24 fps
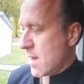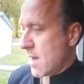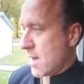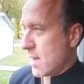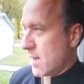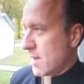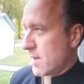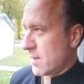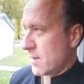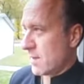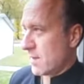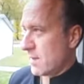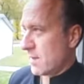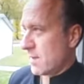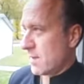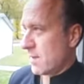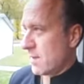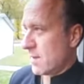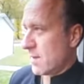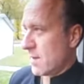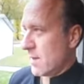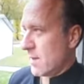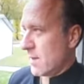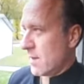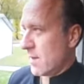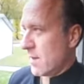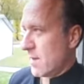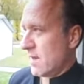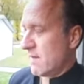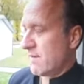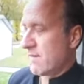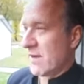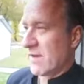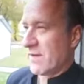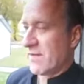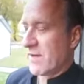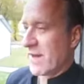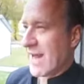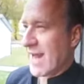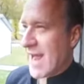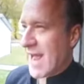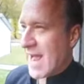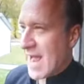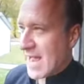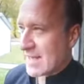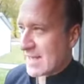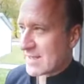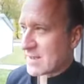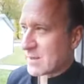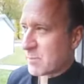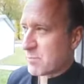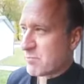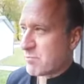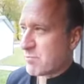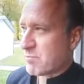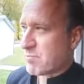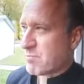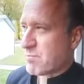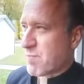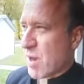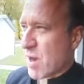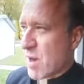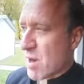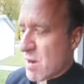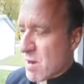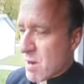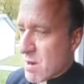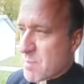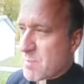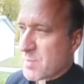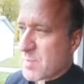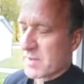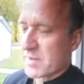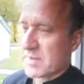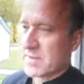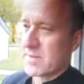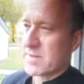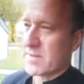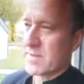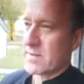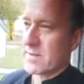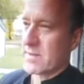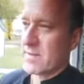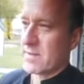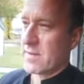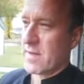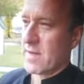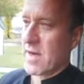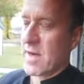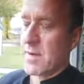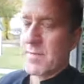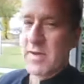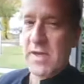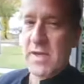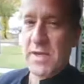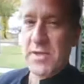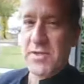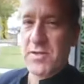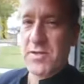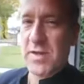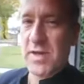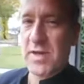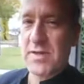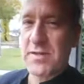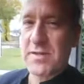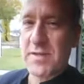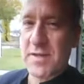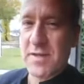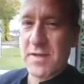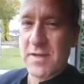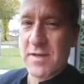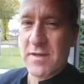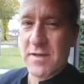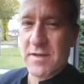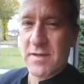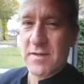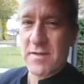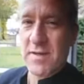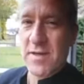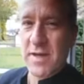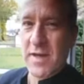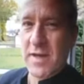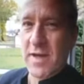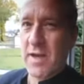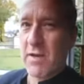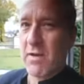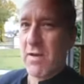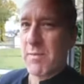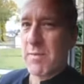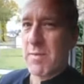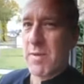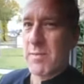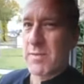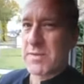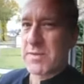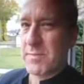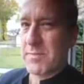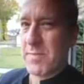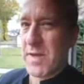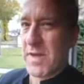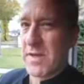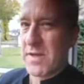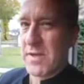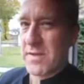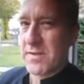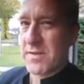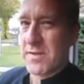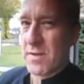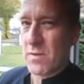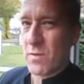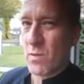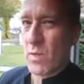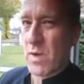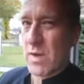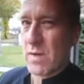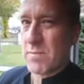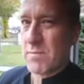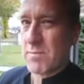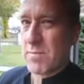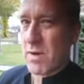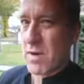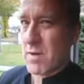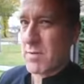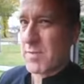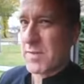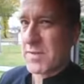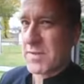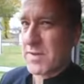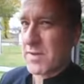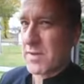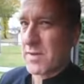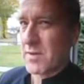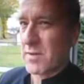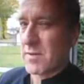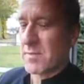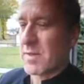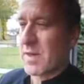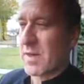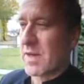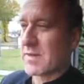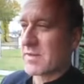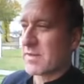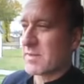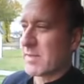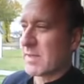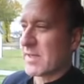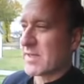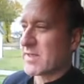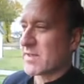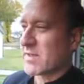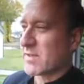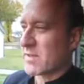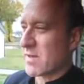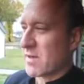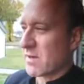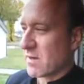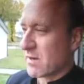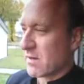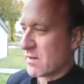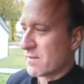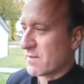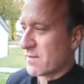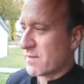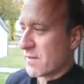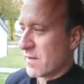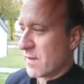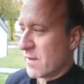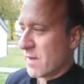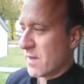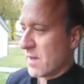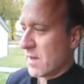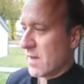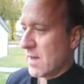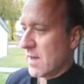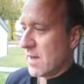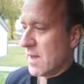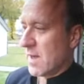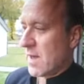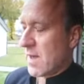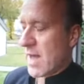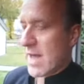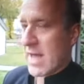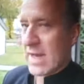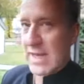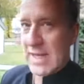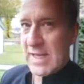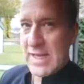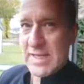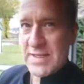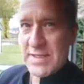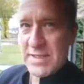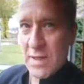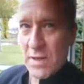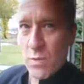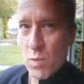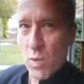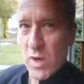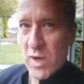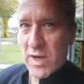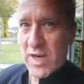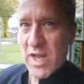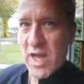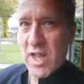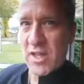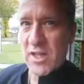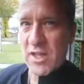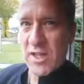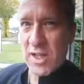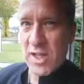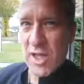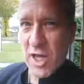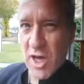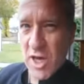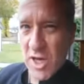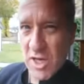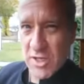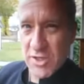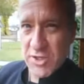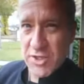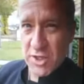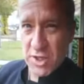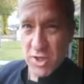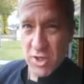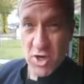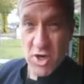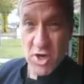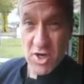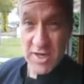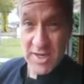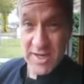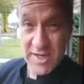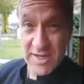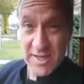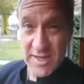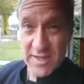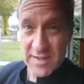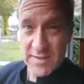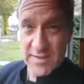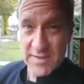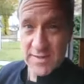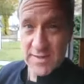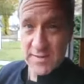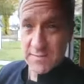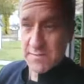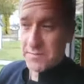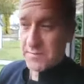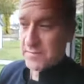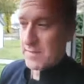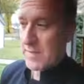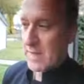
And even if it has a purpose, I'd be interested in, in hearing people's opinions on what purpose it could possibly serve, at least in what larger context.